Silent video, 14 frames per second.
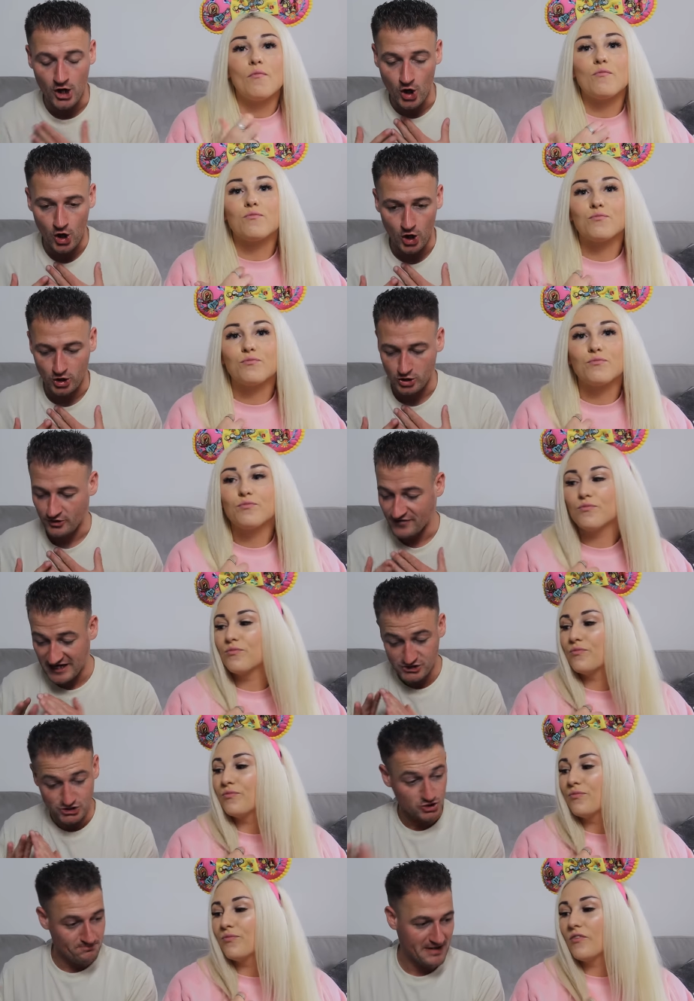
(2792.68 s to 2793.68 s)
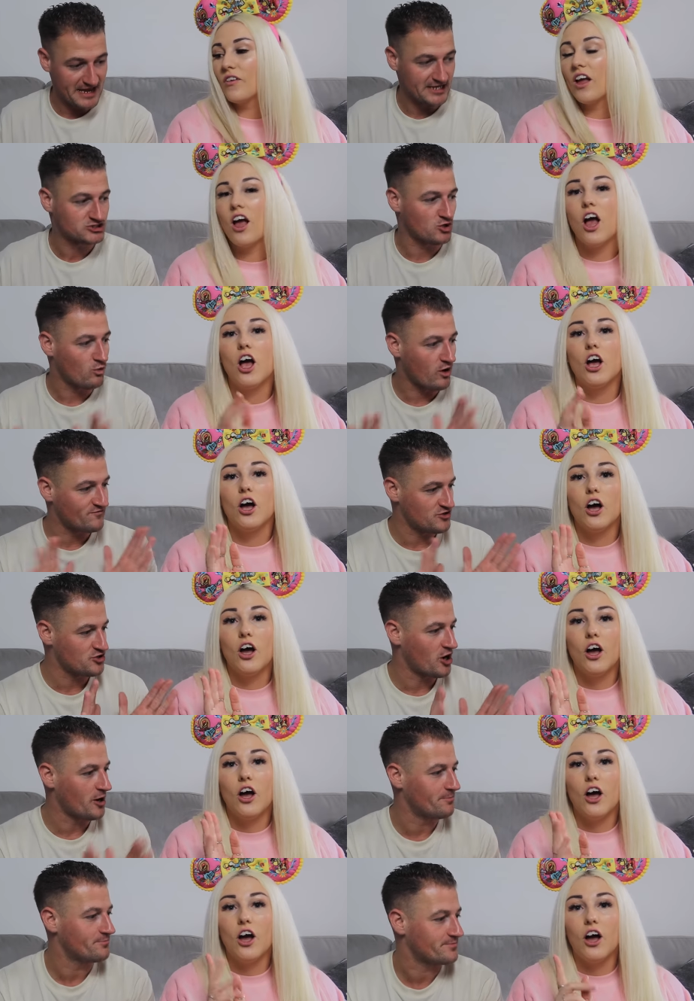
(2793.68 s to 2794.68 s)
Speaker 1: haul. That's just me. So what have you
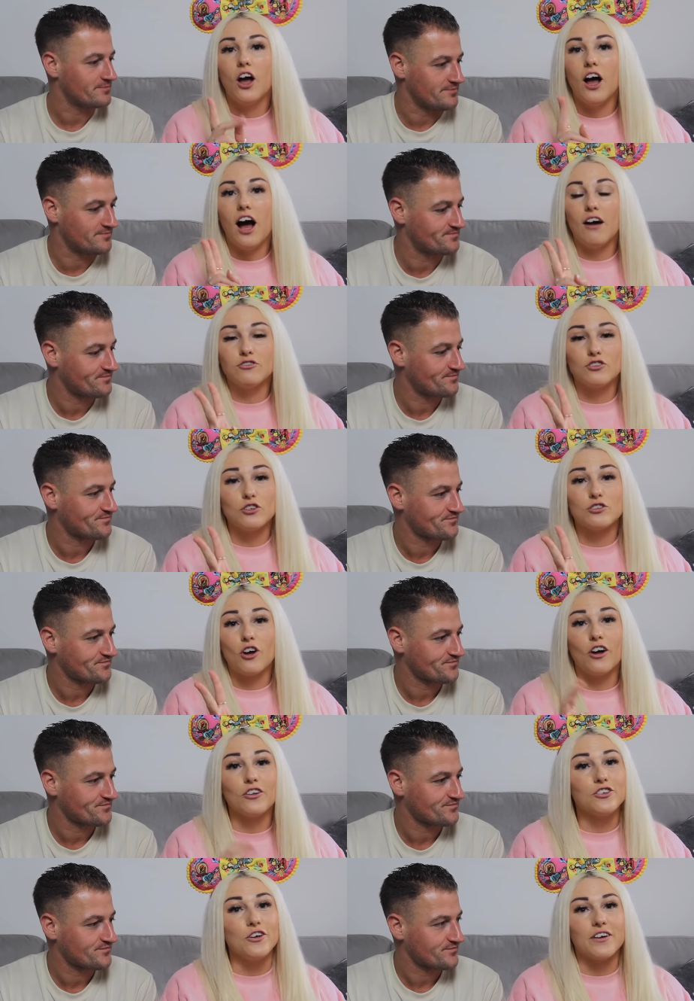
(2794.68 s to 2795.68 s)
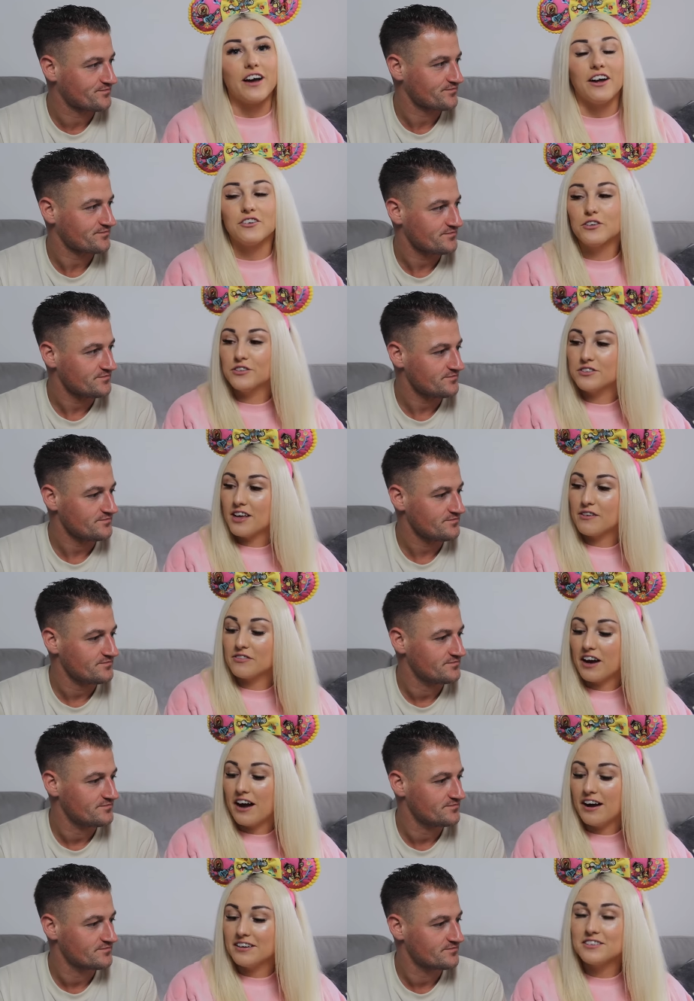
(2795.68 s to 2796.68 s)
got?
Speaker 2: I've just got two candles left,
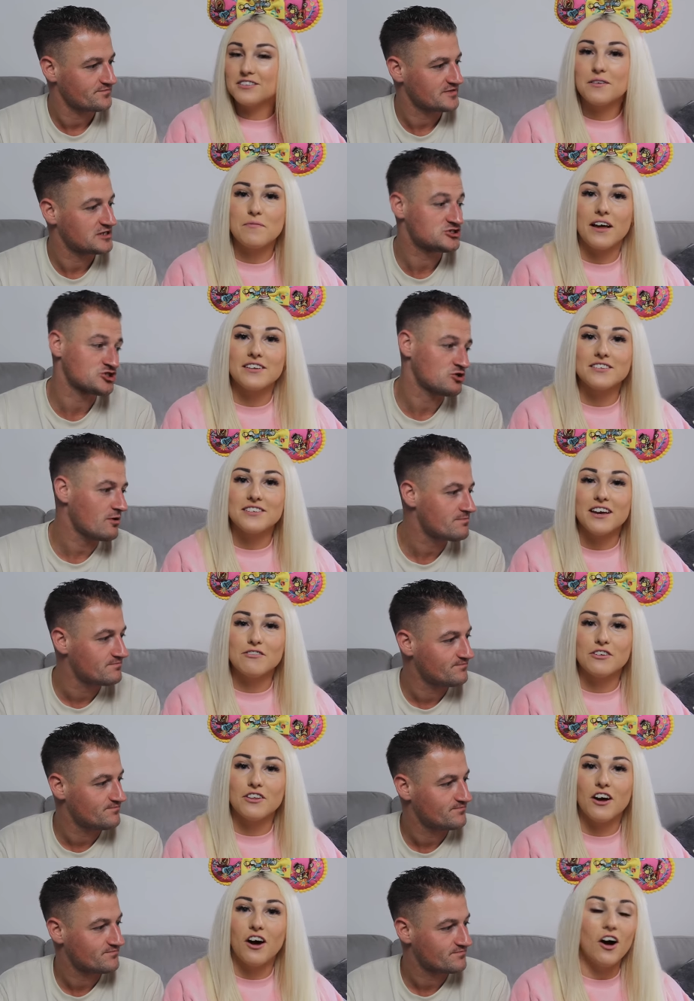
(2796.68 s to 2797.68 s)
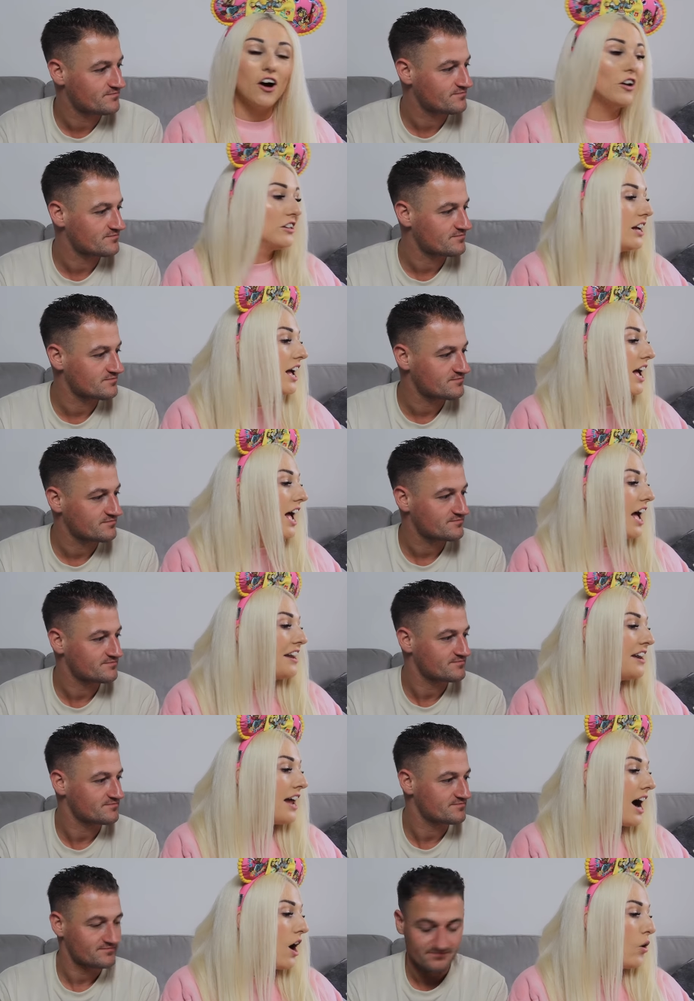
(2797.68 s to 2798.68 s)
guys. That's sure. it for the haul.
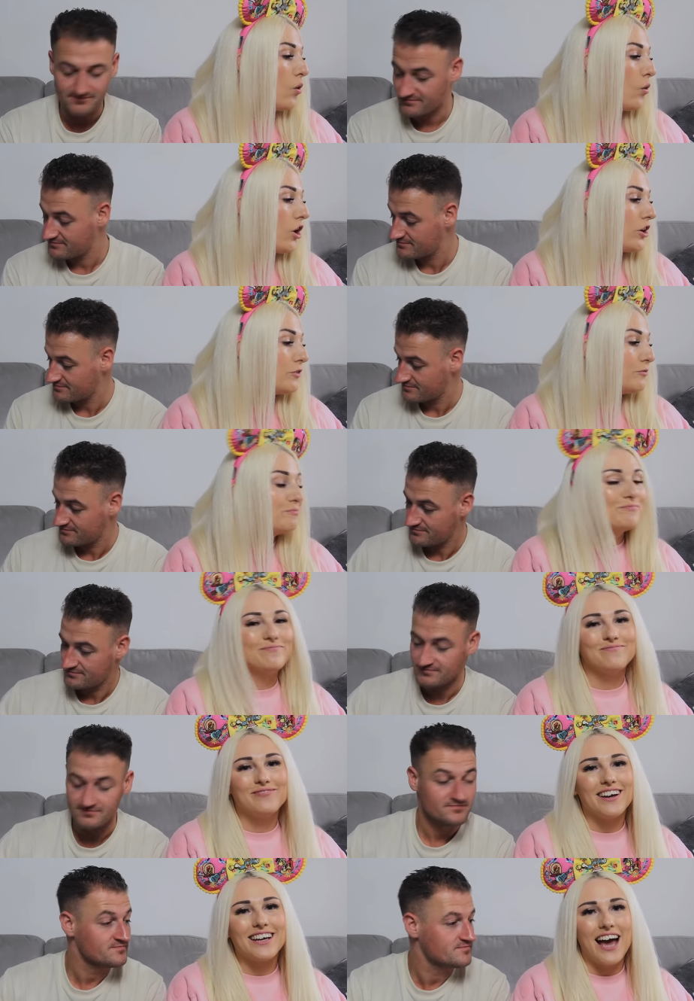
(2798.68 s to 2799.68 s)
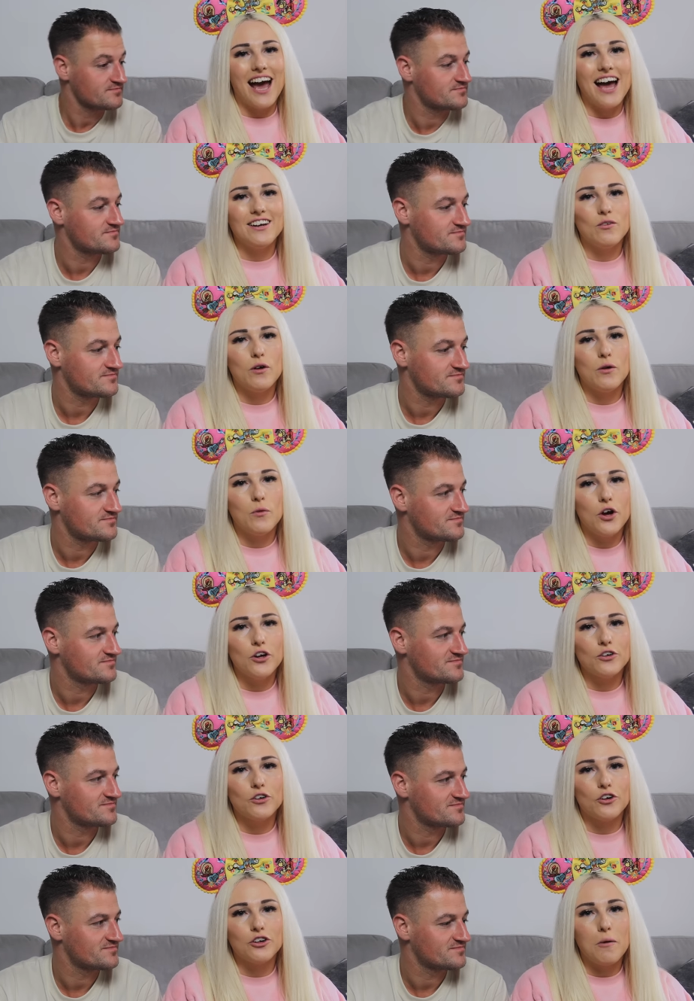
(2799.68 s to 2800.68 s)
Now, Again, we
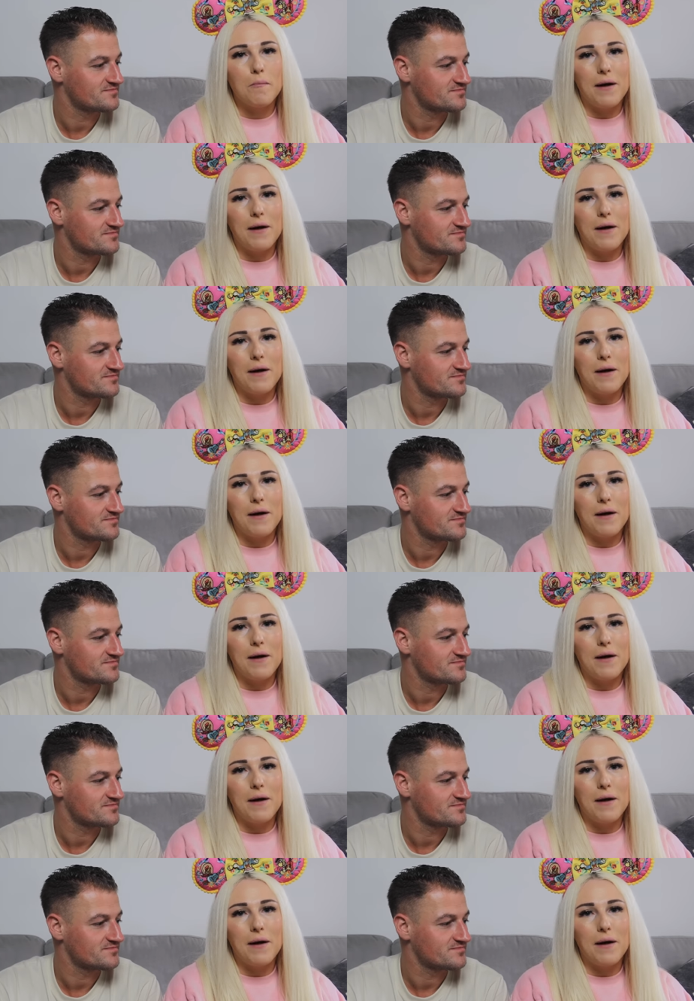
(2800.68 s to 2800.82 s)
weren't gonna